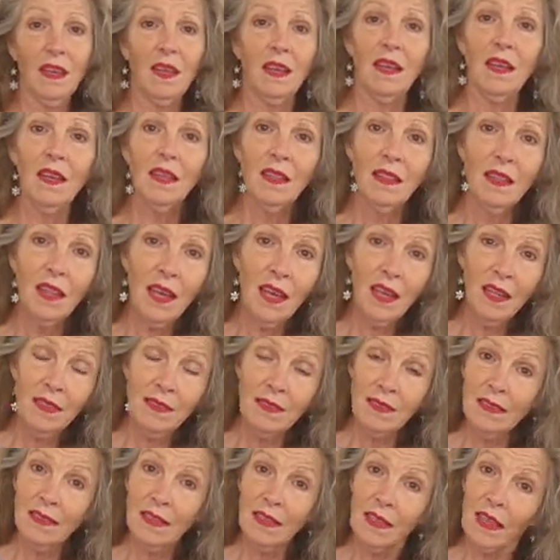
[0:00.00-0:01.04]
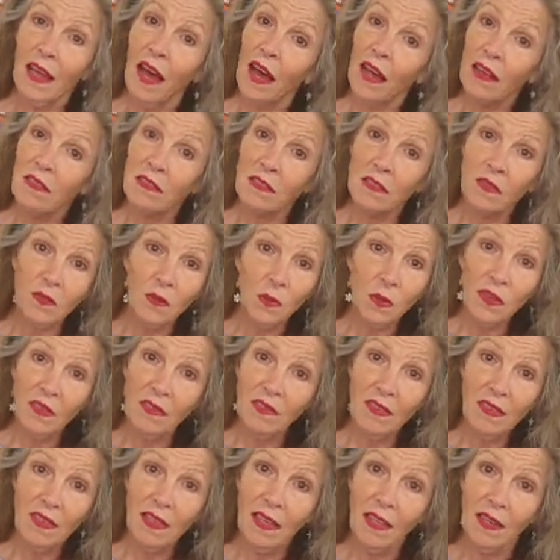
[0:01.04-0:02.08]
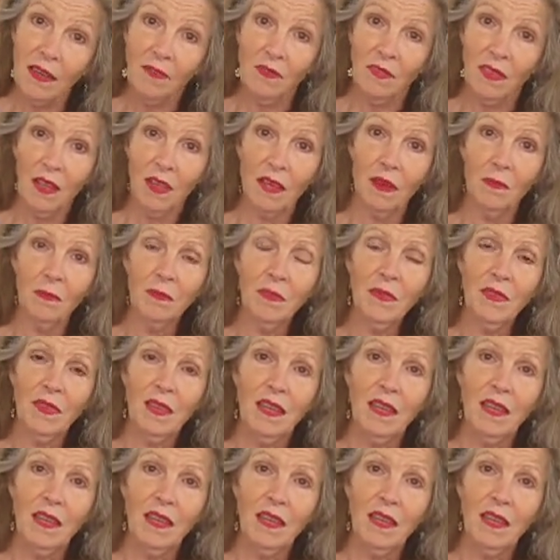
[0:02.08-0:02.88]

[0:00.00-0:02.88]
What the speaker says: And that's the last we've seen of them.